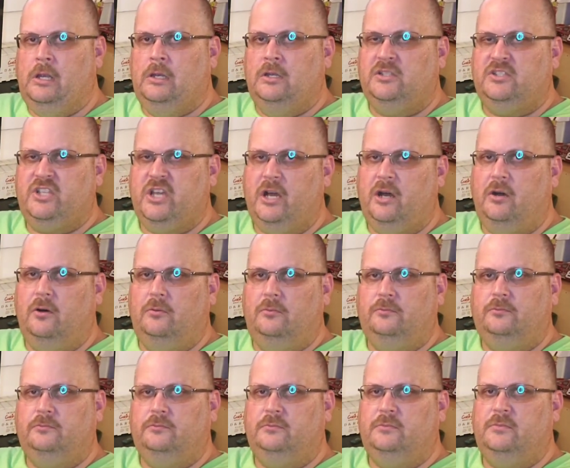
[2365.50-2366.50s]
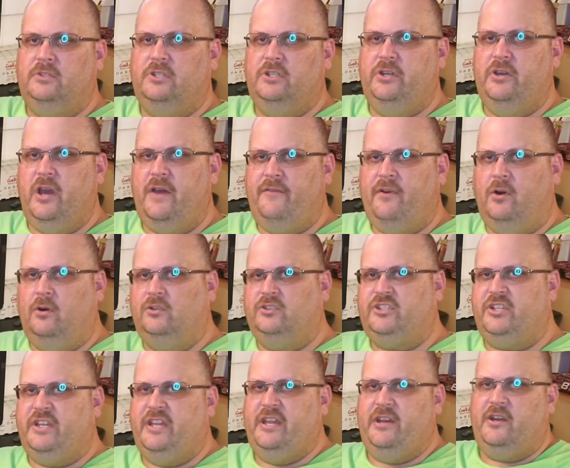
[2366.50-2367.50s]
So you have a whole
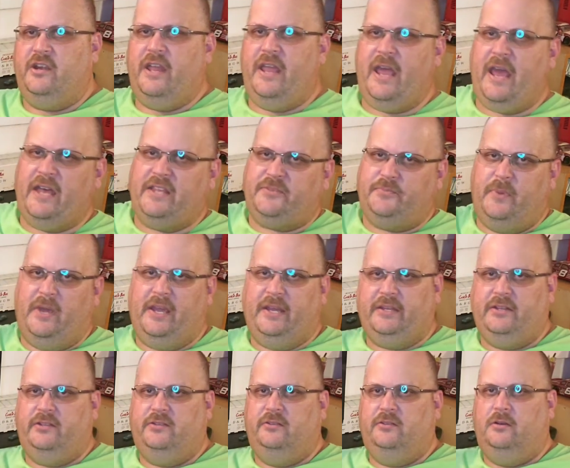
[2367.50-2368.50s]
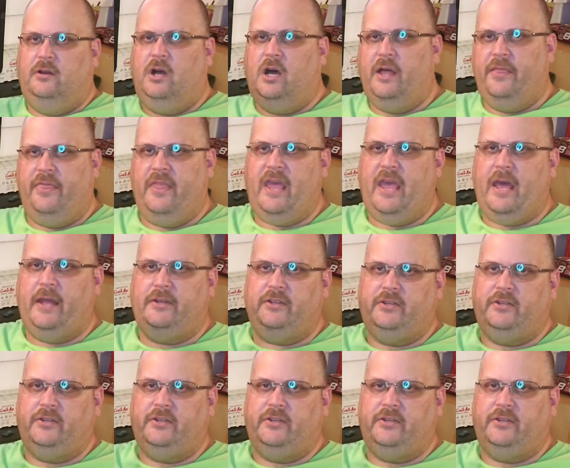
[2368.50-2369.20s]
security aspect on that.